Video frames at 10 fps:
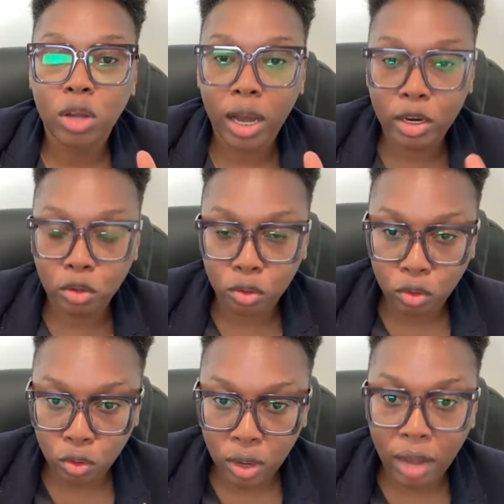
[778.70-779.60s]
and
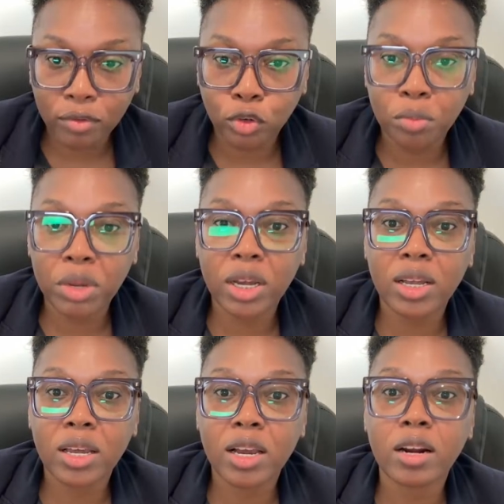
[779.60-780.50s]
you have to remain
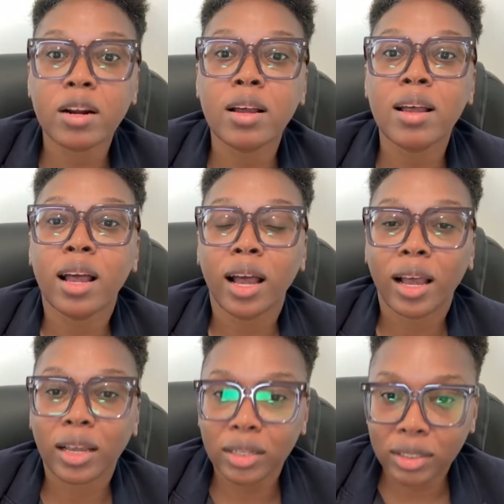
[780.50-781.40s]
here,
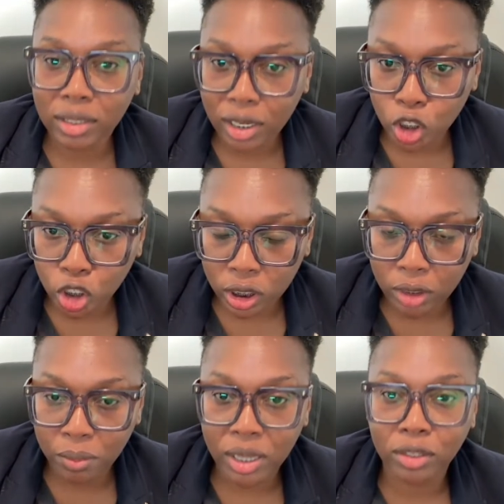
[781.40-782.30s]
it's
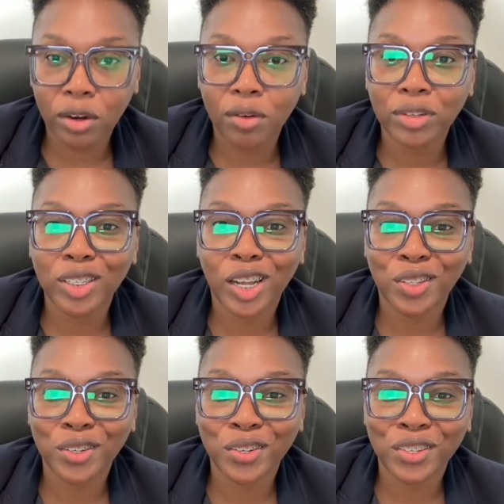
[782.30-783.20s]
adjustment of
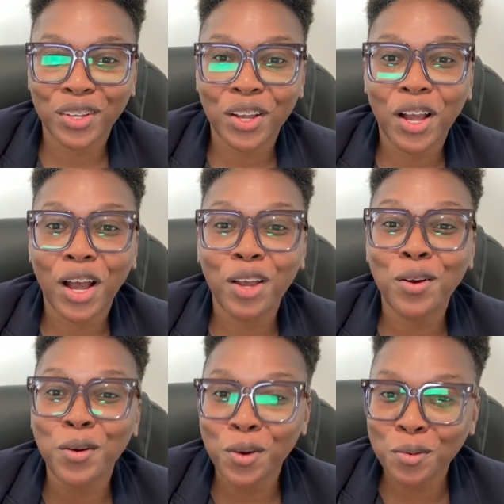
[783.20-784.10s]
status. I
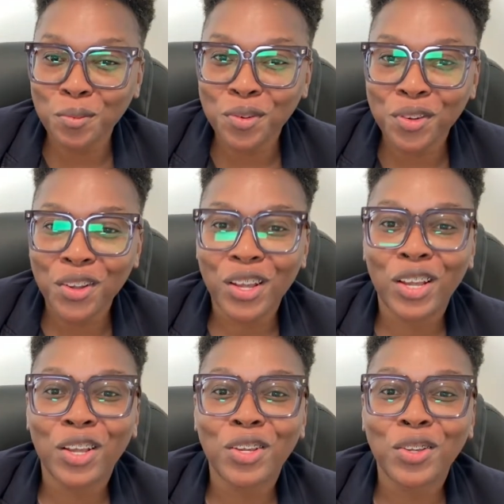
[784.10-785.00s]
hope
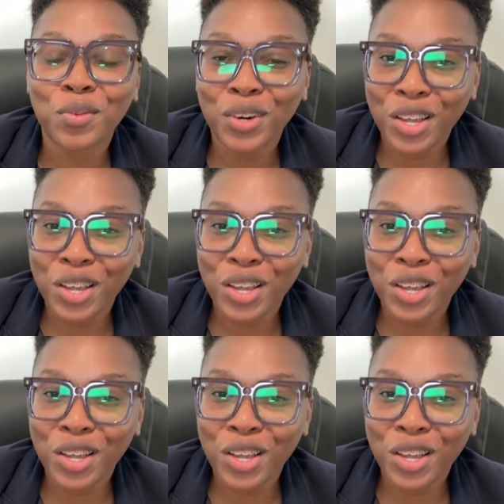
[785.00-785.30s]
you are